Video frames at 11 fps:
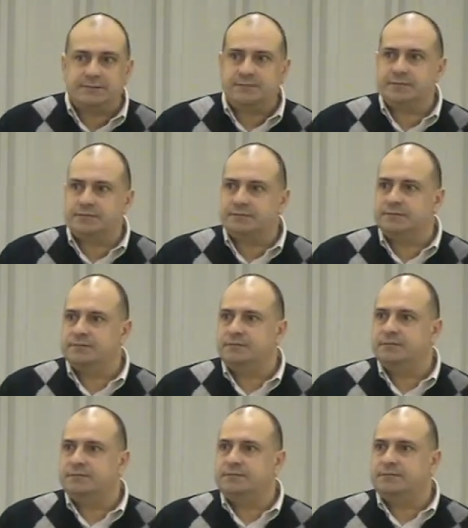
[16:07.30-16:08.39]

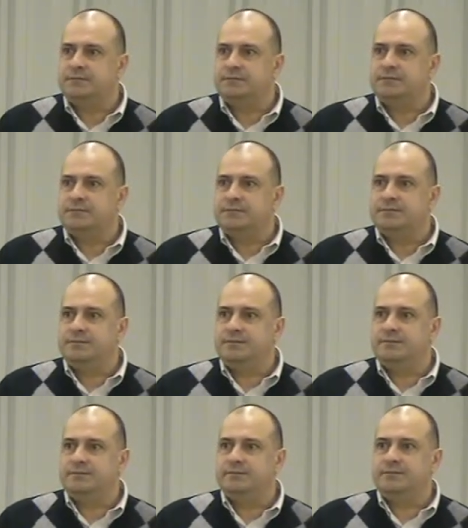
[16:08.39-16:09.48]

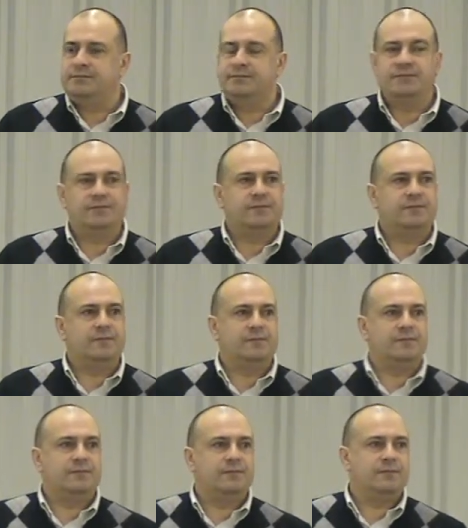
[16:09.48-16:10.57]

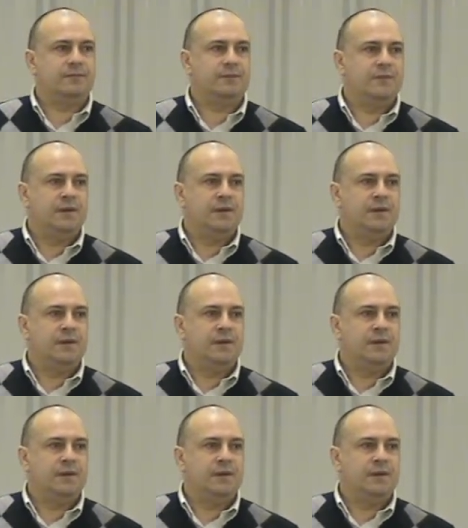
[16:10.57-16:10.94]
No one is speaking in this clip.